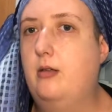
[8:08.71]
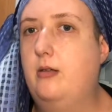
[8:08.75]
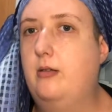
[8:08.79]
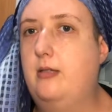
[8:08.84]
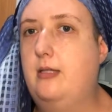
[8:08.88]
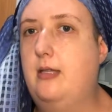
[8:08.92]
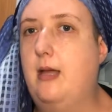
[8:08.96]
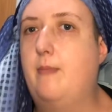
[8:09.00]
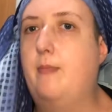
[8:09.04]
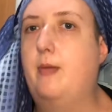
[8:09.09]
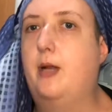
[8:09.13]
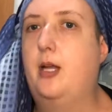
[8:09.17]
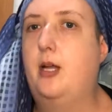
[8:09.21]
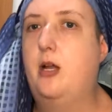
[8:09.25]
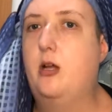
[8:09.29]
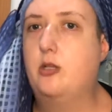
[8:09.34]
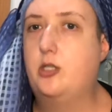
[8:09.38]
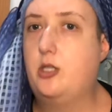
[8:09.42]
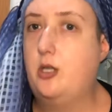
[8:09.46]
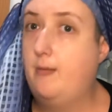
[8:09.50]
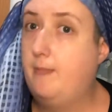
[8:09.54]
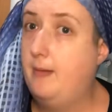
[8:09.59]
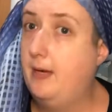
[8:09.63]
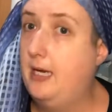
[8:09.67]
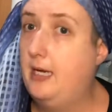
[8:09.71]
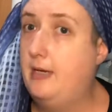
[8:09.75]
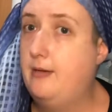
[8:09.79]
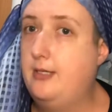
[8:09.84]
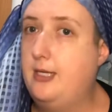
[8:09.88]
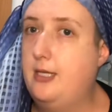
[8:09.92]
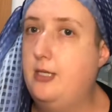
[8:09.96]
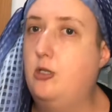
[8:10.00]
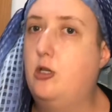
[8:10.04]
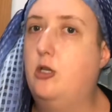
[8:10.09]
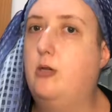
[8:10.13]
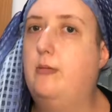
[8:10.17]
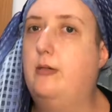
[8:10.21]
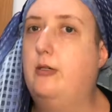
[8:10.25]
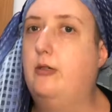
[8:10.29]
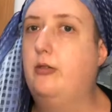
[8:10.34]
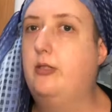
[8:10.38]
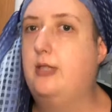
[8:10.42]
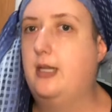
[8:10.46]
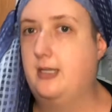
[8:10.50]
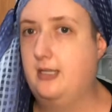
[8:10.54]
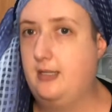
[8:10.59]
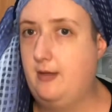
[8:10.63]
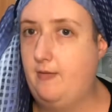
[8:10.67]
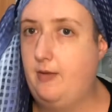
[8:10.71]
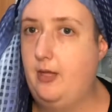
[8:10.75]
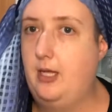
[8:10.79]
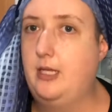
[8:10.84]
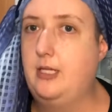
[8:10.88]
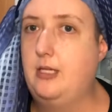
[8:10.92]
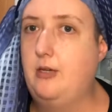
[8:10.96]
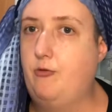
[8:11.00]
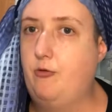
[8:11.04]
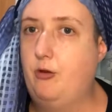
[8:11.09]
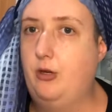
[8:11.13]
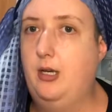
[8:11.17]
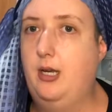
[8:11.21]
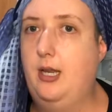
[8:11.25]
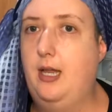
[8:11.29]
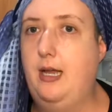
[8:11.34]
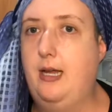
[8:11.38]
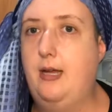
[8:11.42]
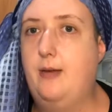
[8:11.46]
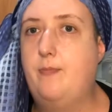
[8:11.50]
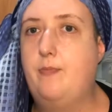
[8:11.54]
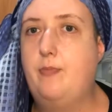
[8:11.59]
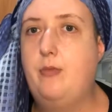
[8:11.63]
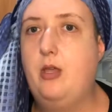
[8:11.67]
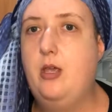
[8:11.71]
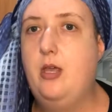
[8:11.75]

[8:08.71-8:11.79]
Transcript: somebody else who believes they're normal does something differently.